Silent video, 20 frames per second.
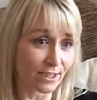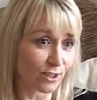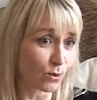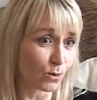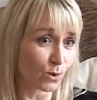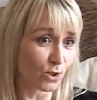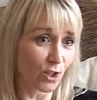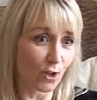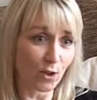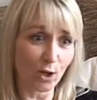and
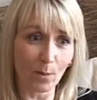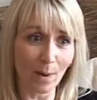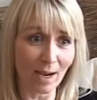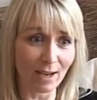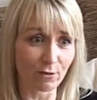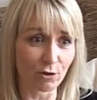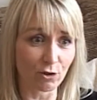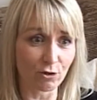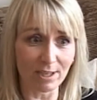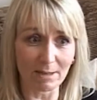also go
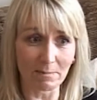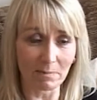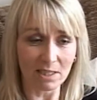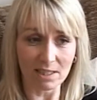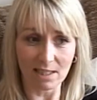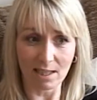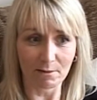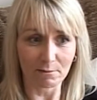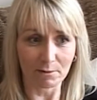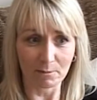out and treat
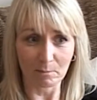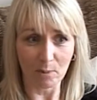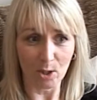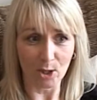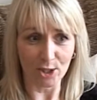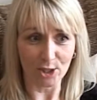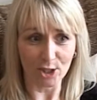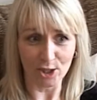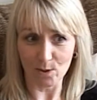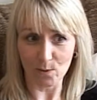myself and
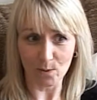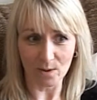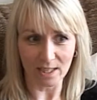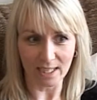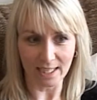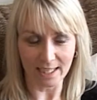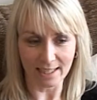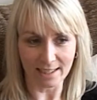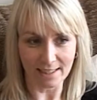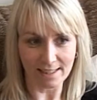buy new
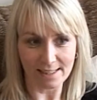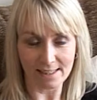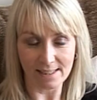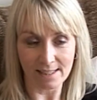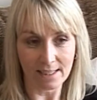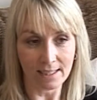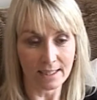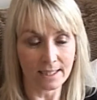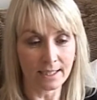things.